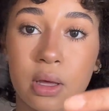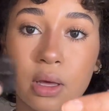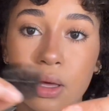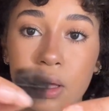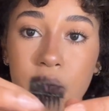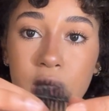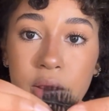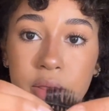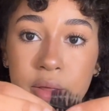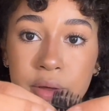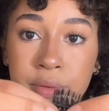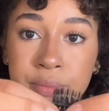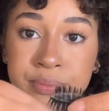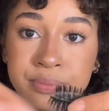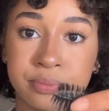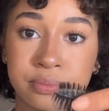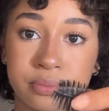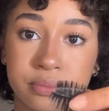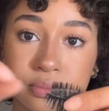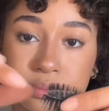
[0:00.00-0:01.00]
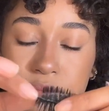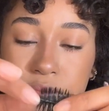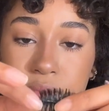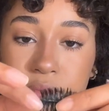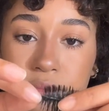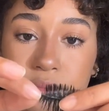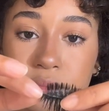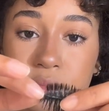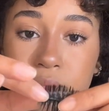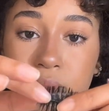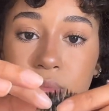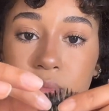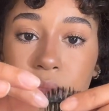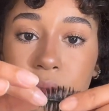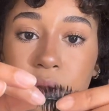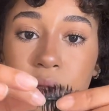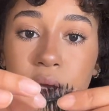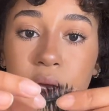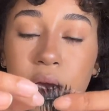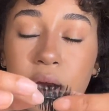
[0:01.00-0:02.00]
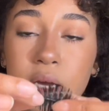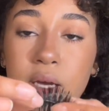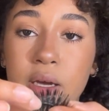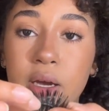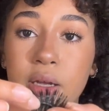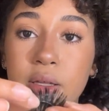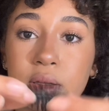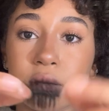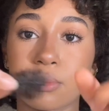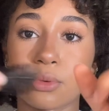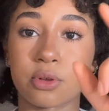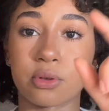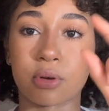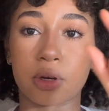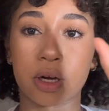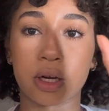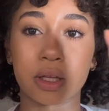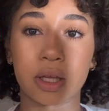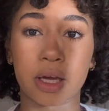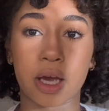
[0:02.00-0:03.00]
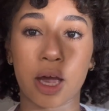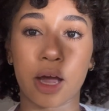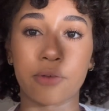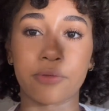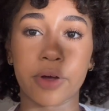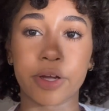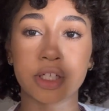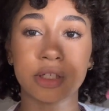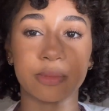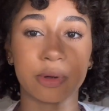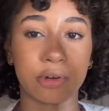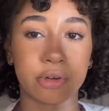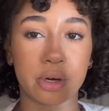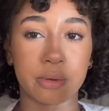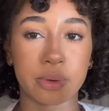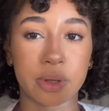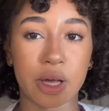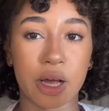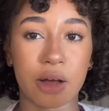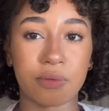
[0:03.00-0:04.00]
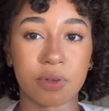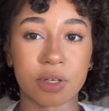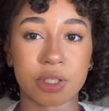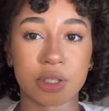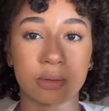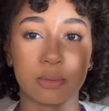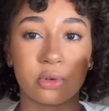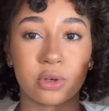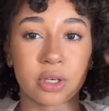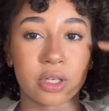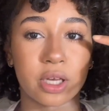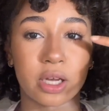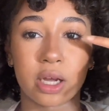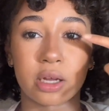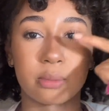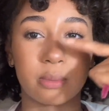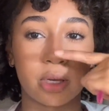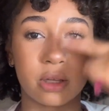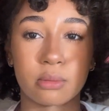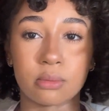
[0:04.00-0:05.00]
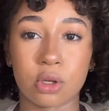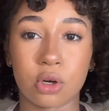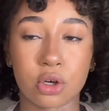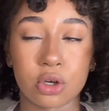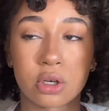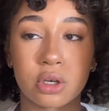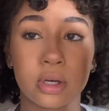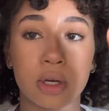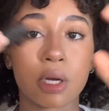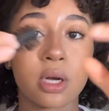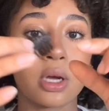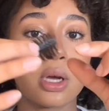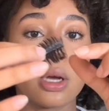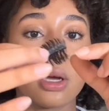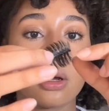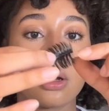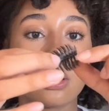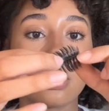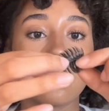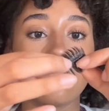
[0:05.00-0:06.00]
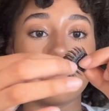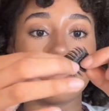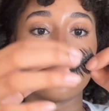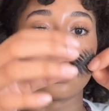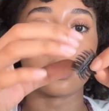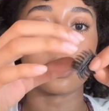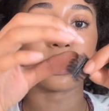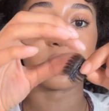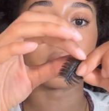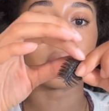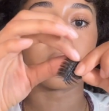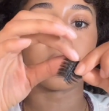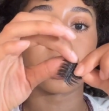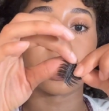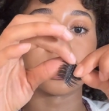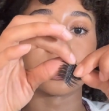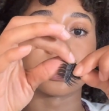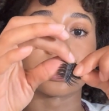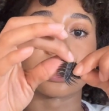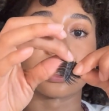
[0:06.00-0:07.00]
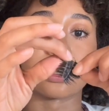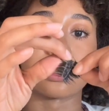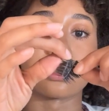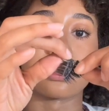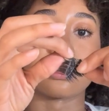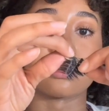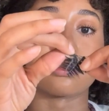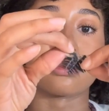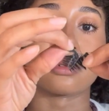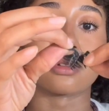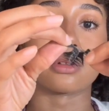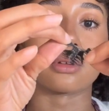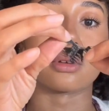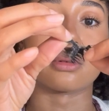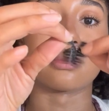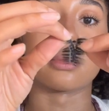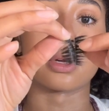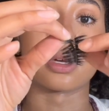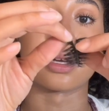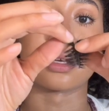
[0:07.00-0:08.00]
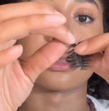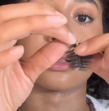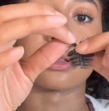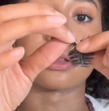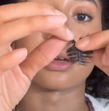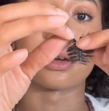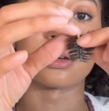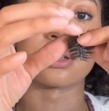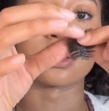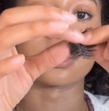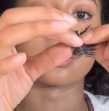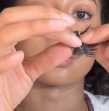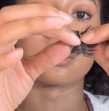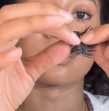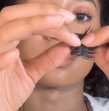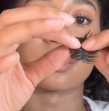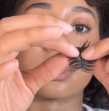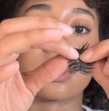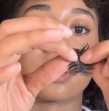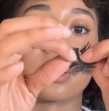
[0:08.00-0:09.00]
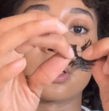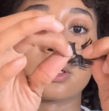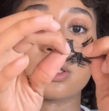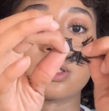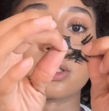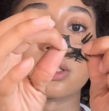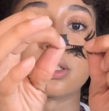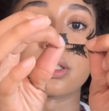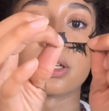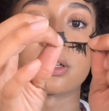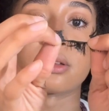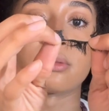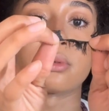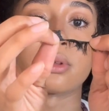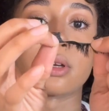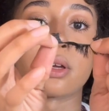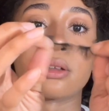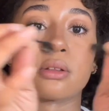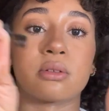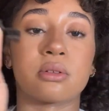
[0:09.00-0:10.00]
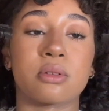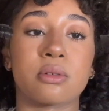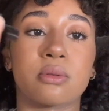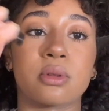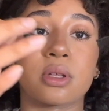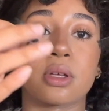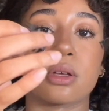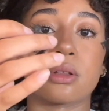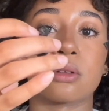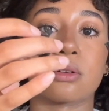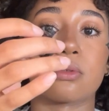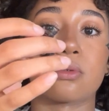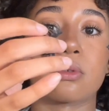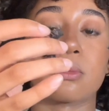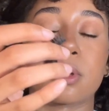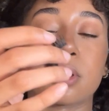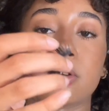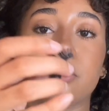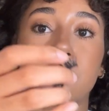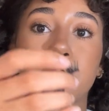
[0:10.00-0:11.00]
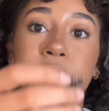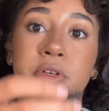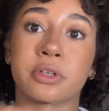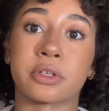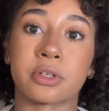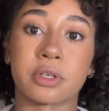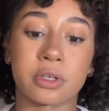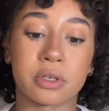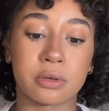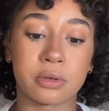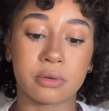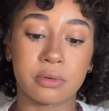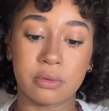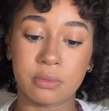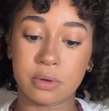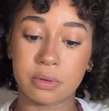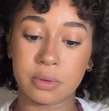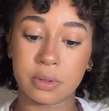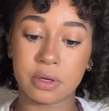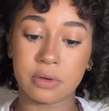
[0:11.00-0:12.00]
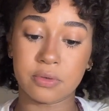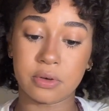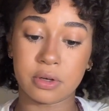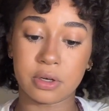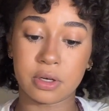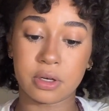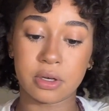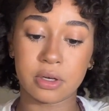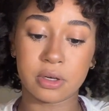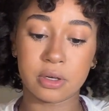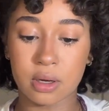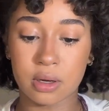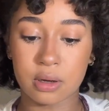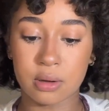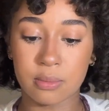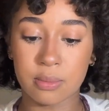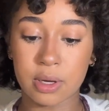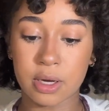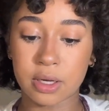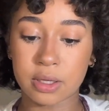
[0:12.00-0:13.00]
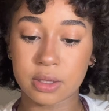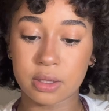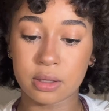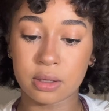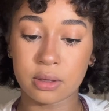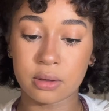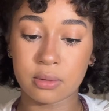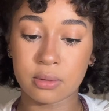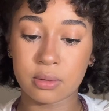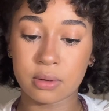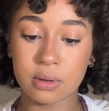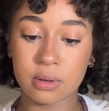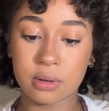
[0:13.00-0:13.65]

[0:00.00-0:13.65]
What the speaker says: and then I cut them so they're kind of like half lashes, but they're not really half lashes anymore because I kind of make them longer. But I just cut them to my desired shape, and I just stick them together so it's easier for me to find or whatever. I'll come back to you